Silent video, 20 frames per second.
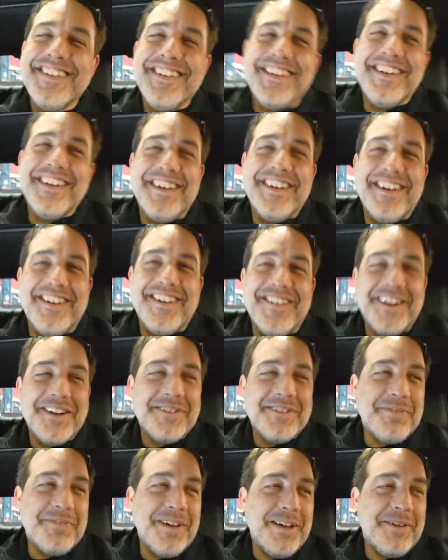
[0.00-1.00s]
All right.
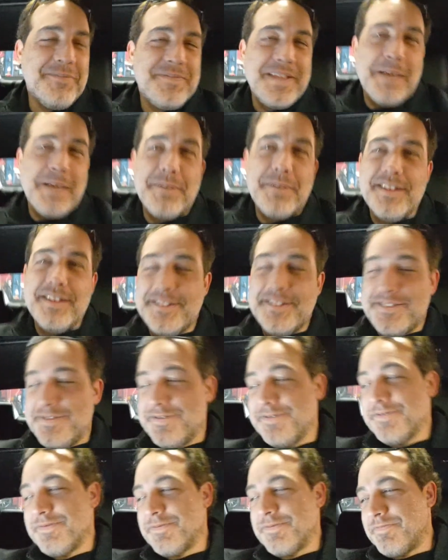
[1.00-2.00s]
Well, I'm going to
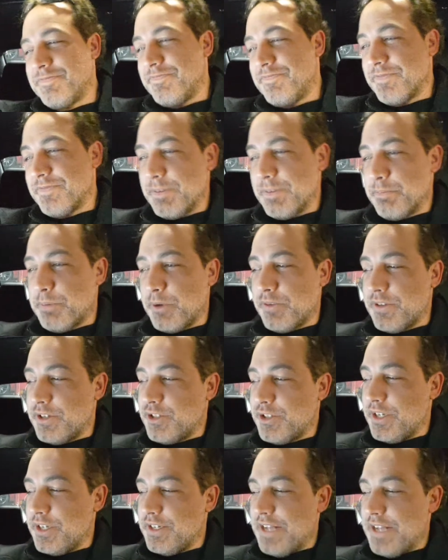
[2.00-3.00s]
bolt this
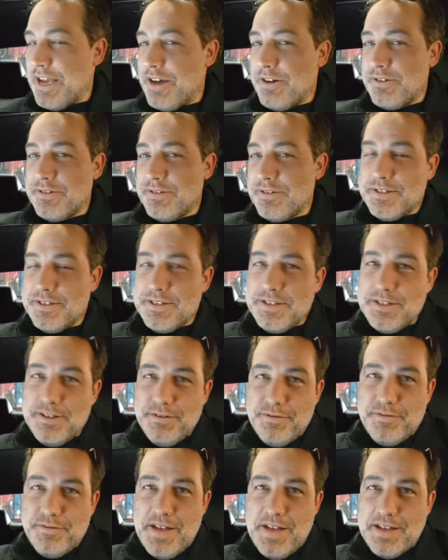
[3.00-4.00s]
shit down.
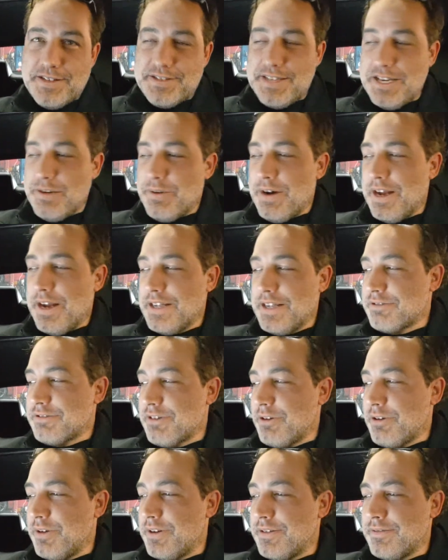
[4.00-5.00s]
I see why it's
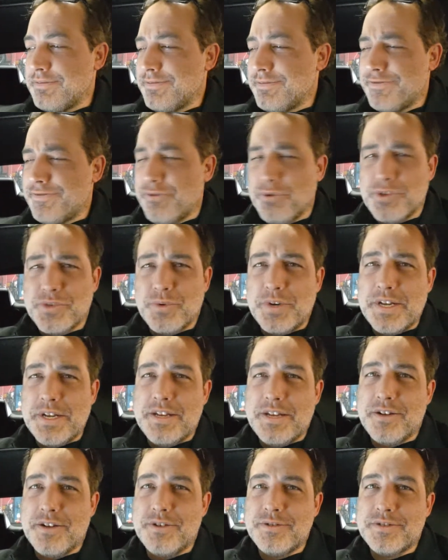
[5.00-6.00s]
throwing 420
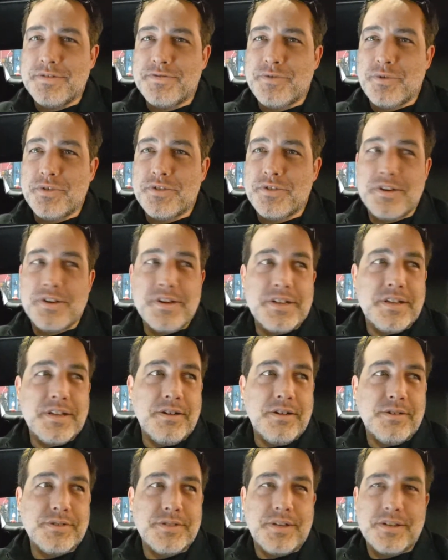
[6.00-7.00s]
codes and 430
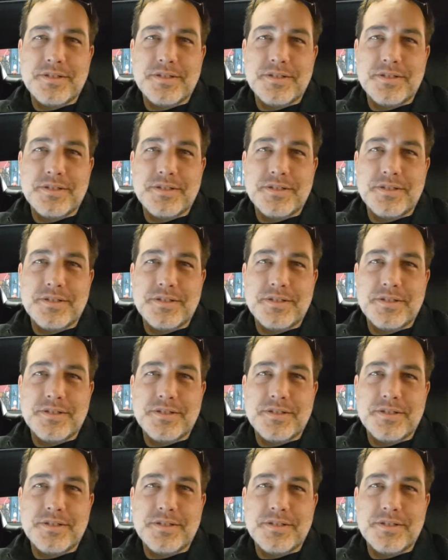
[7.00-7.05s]
codes on